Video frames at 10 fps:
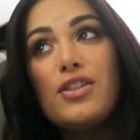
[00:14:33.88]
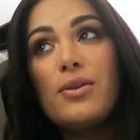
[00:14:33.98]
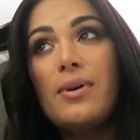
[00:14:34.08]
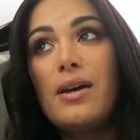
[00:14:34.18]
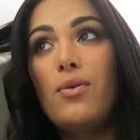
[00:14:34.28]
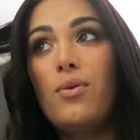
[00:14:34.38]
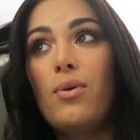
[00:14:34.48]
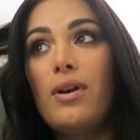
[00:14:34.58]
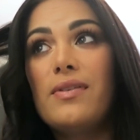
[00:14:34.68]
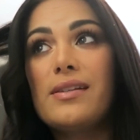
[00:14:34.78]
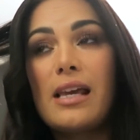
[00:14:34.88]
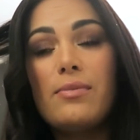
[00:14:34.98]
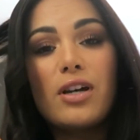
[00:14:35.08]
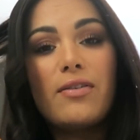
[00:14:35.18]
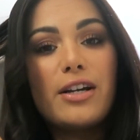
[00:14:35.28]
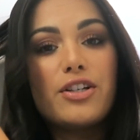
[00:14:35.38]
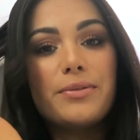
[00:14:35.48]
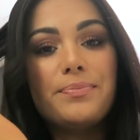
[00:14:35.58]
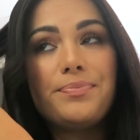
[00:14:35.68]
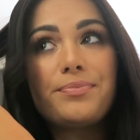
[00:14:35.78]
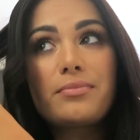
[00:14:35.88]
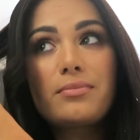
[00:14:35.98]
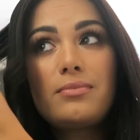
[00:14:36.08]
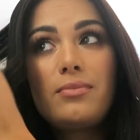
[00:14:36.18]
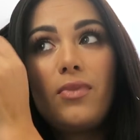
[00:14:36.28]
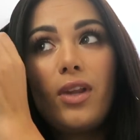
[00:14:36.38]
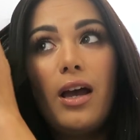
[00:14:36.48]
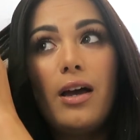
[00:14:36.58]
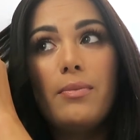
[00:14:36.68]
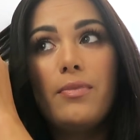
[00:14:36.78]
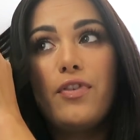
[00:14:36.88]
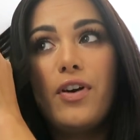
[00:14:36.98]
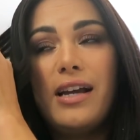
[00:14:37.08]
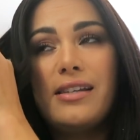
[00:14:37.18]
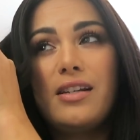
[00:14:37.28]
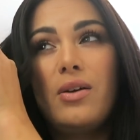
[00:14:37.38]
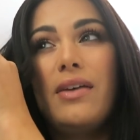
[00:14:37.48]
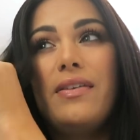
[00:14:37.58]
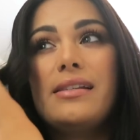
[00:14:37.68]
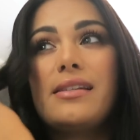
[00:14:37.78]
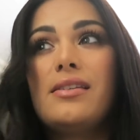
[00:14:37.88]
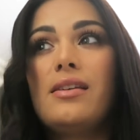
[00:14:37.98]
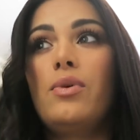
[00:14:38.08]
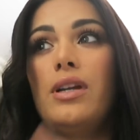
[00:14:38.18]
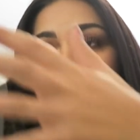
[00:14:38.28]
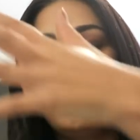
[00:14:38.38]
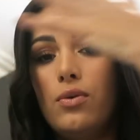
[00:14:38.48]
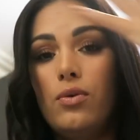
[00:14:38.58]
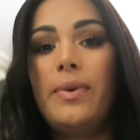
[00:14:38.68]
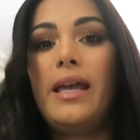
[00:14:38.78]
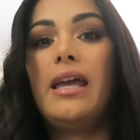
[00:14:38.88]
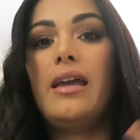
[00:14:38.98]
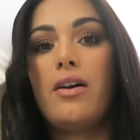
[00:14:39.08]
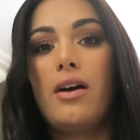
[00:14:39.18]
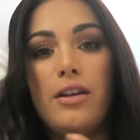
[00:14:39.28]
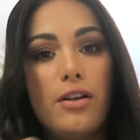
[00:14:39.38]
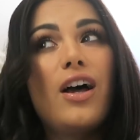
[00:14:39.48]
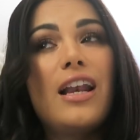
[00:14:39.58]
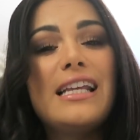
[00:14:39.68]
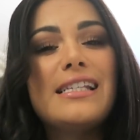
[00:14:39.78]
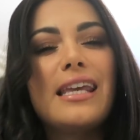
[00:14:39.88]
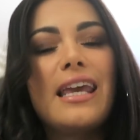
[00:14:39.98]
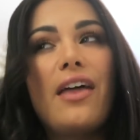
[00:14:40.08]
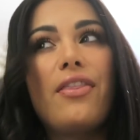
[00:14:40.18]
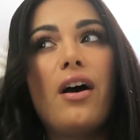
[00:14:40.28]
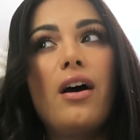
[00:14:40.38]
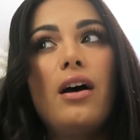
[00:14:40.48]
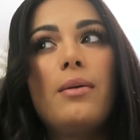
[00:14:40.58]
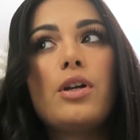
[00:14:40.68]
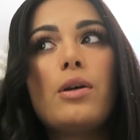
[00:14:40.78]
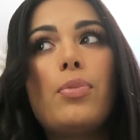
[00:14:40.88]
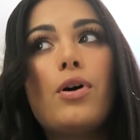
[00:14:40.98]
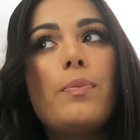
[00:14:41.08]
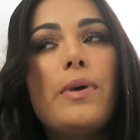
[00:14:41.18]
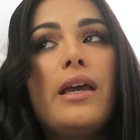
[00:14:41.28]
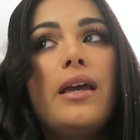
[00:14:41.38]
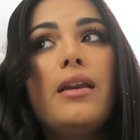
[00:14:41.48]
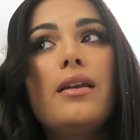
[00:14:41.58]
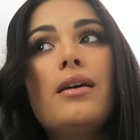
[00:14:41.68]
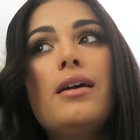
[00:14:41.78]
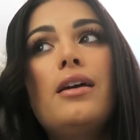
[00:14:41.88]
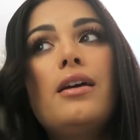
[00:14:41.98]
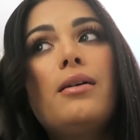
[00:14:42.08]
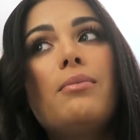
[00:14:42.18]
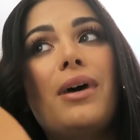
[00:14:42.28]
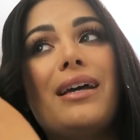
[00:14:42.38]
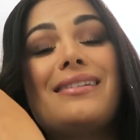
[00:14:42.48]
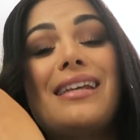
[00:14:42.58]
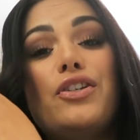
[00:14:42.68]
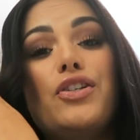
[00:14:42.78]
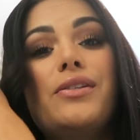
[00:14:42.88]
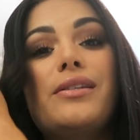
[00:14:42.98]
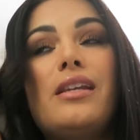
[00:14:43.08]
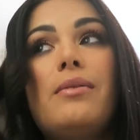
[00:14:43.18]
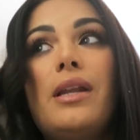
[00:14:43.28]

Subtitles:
do it all in the same direction for a hairstyle like this because I want it to all be kind of curly together. I'm going to pop in my extensions in a